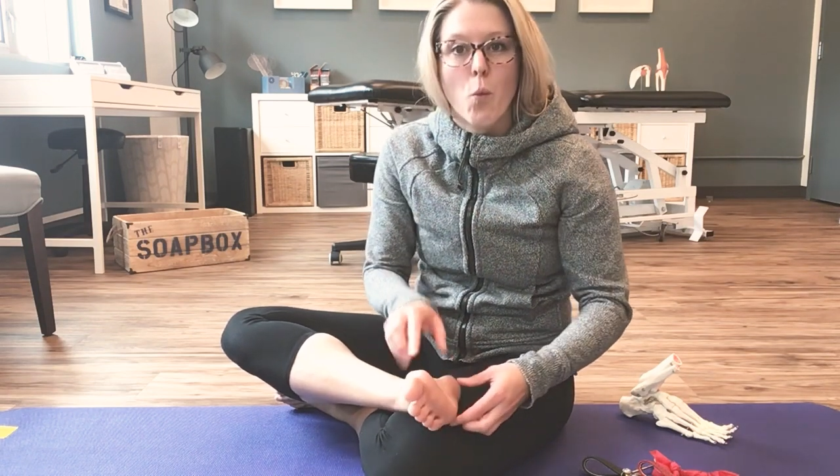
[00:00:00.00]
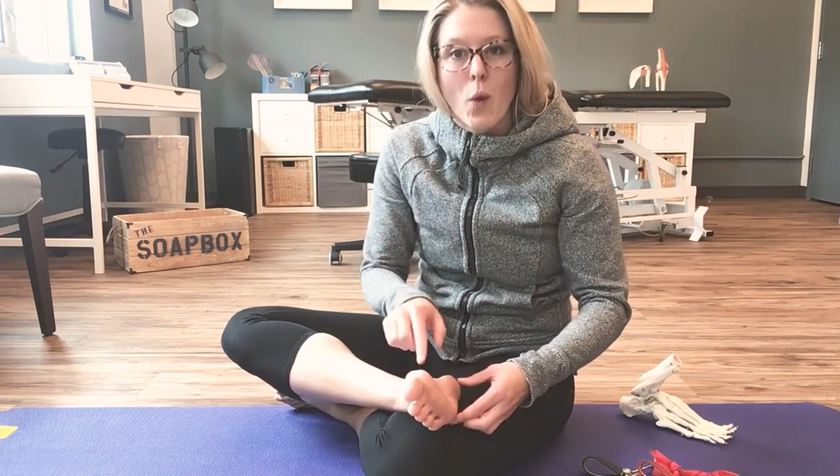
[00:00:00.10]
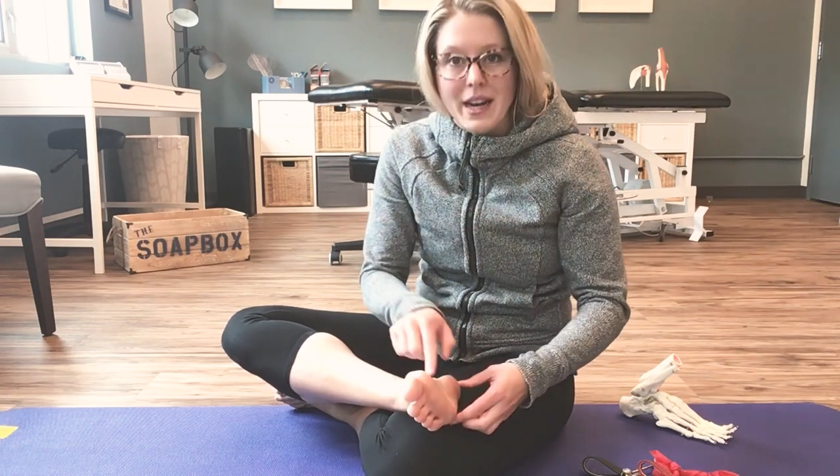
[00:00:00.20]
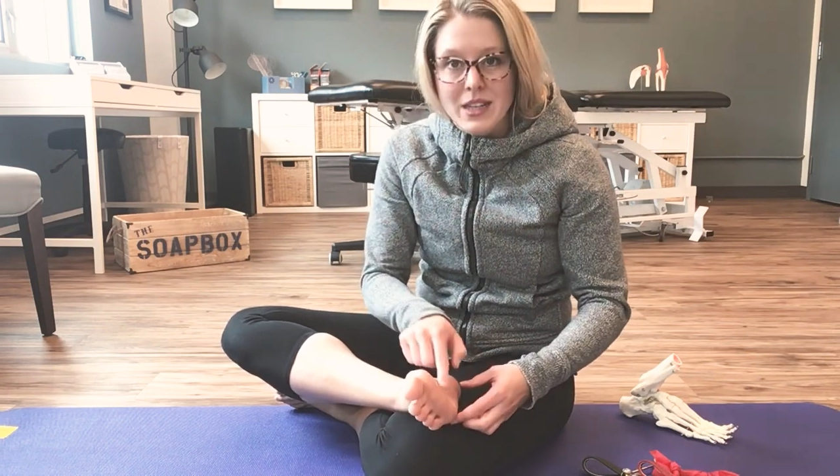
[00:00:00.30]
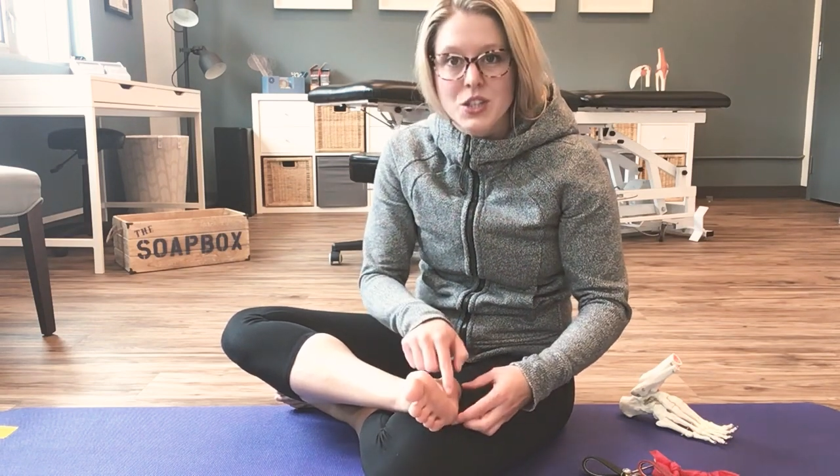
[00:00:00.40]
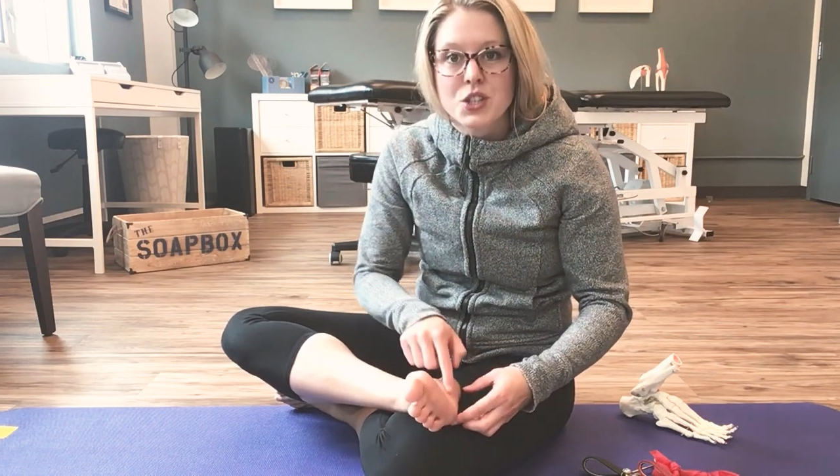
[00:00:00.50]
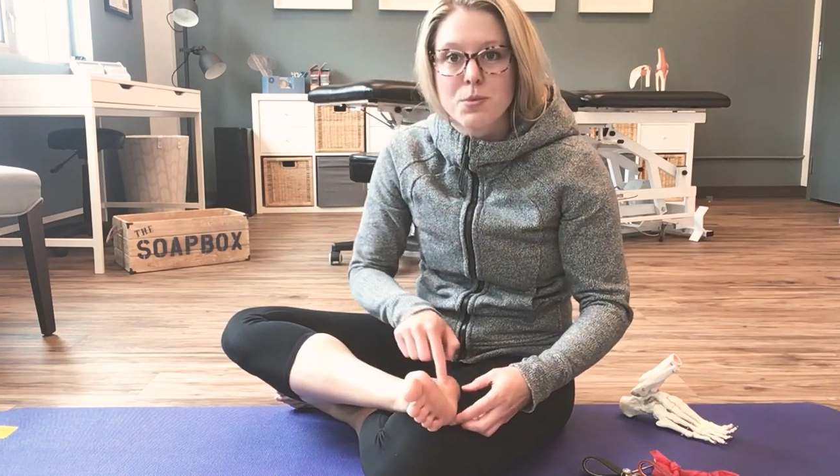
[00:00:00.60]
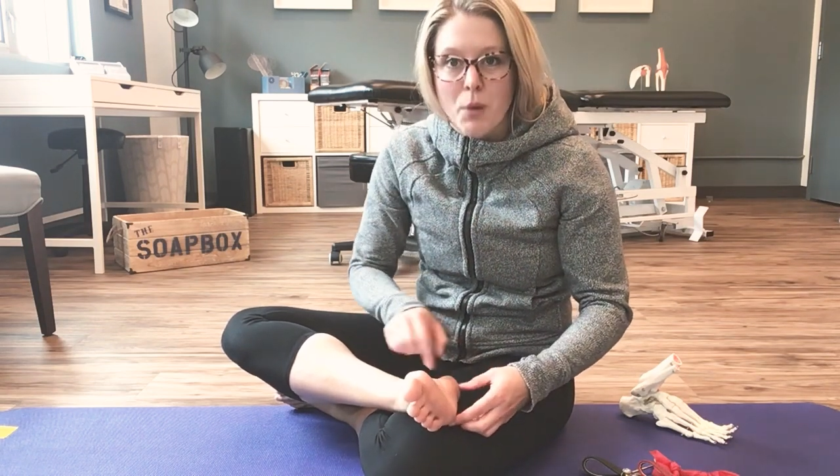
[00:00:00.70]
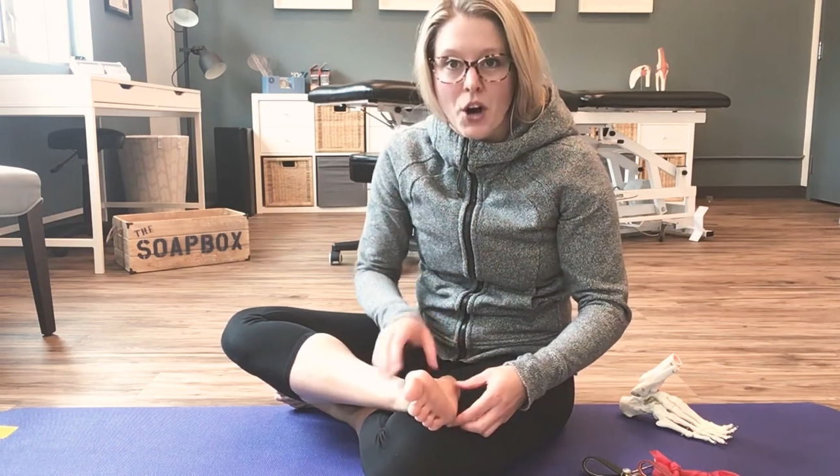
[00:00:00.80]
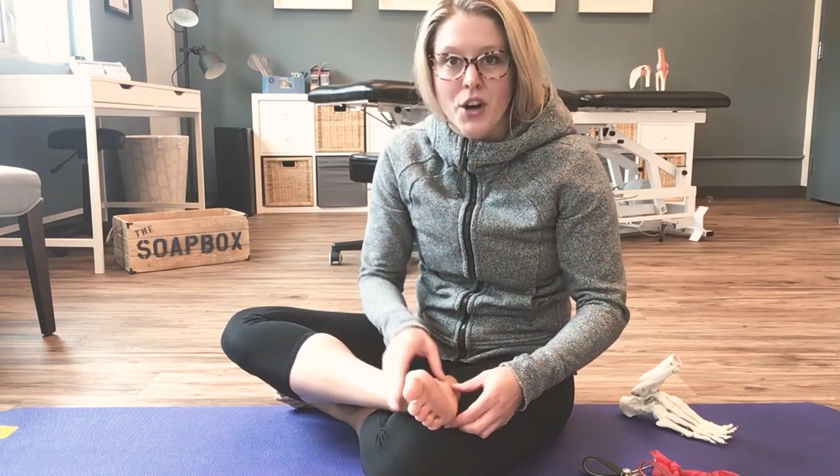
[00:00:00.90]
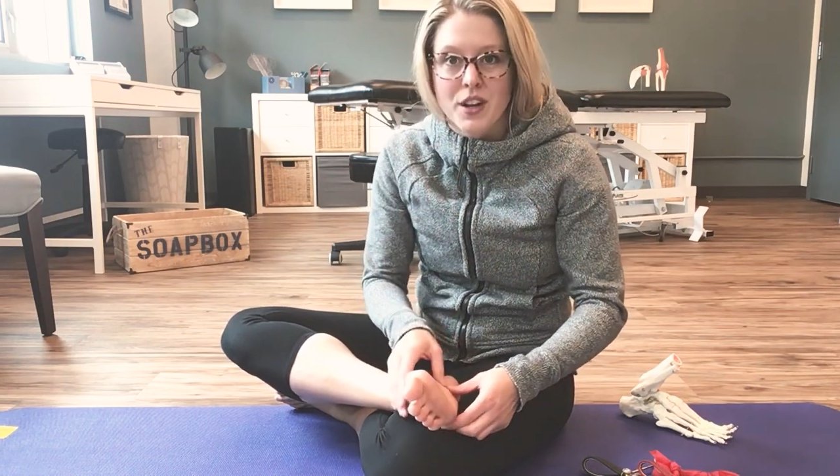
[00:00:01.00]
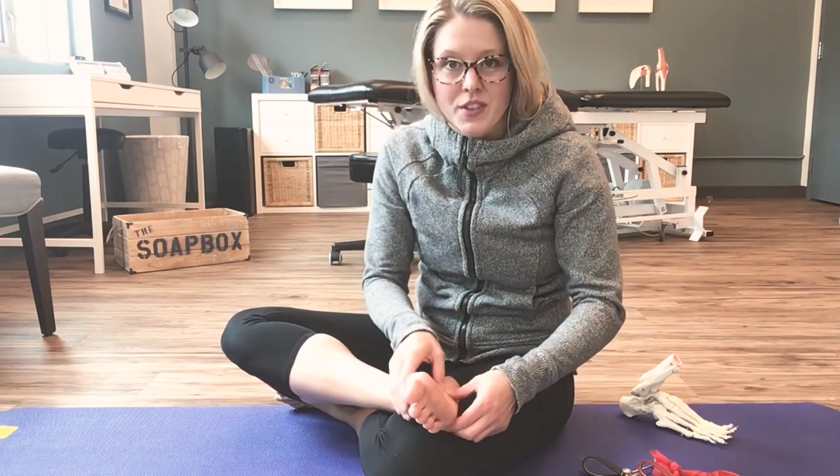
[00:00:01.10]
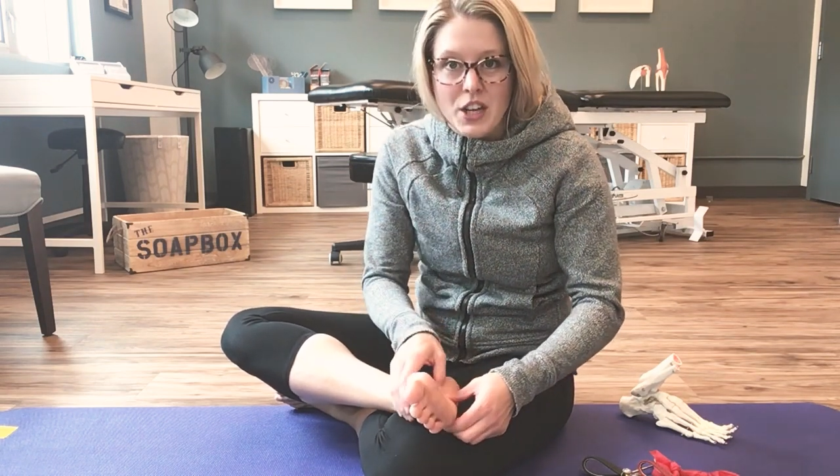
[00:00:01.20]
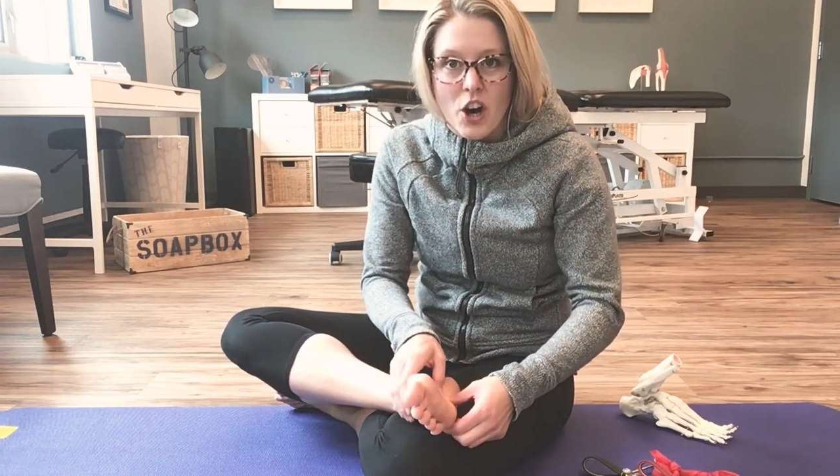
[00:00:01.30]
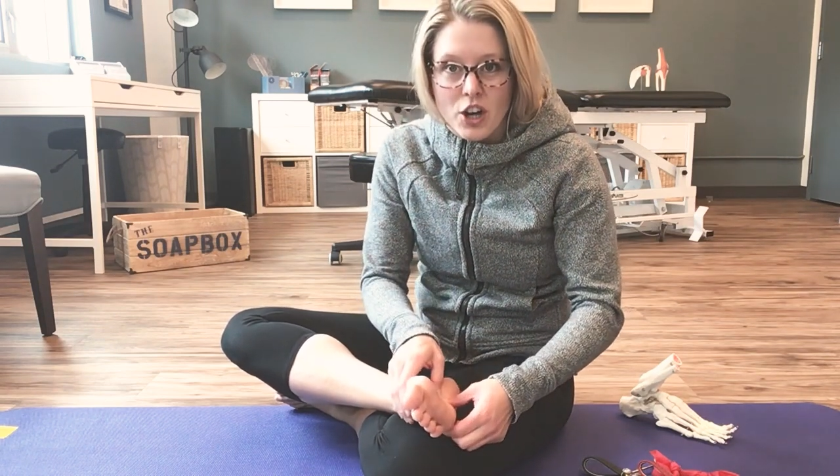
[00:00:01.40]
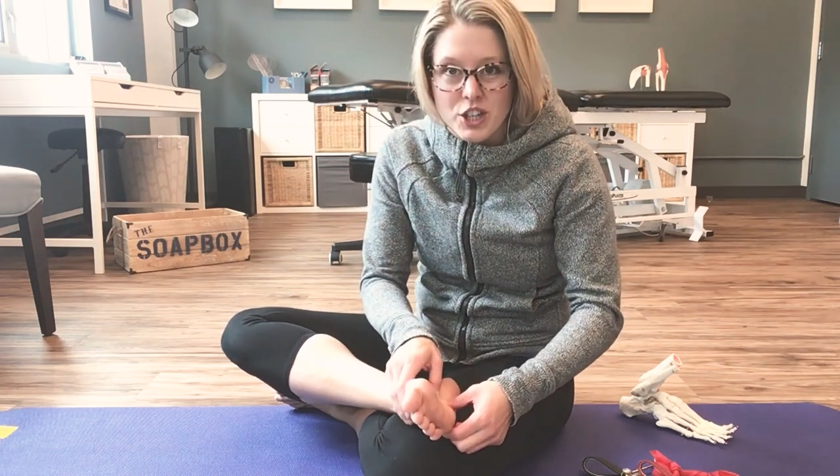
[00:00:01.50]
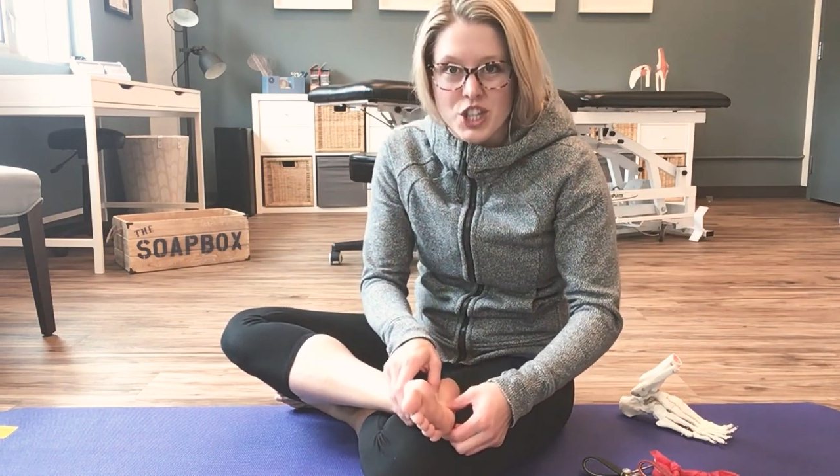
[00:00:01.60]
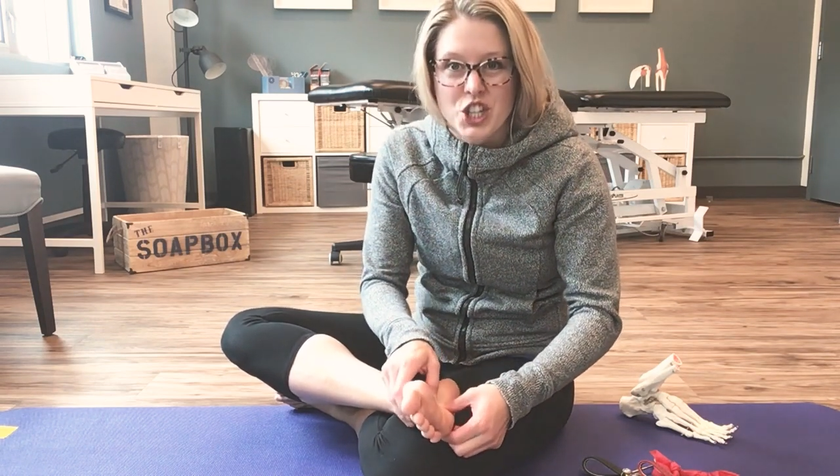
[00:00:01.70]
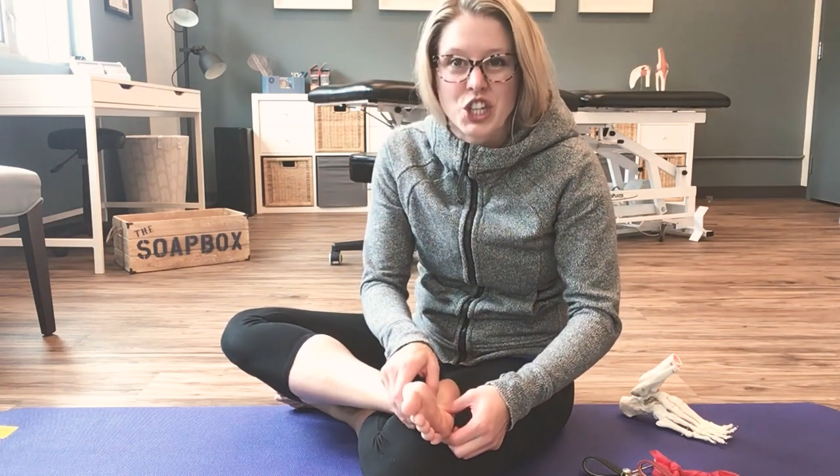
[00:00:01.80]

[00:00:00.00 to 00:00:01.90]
whitened part of the arch,